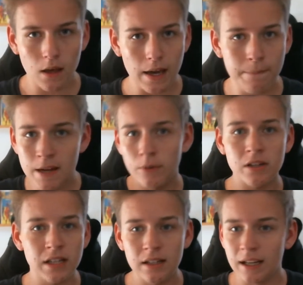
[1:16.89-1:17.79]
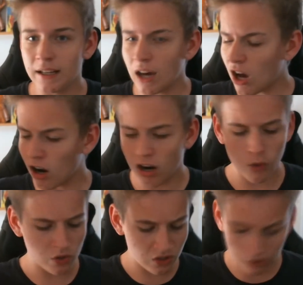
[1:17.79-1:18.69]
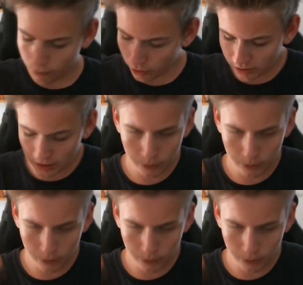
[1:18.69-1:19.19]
And people are saying like, oh, it was disappointing that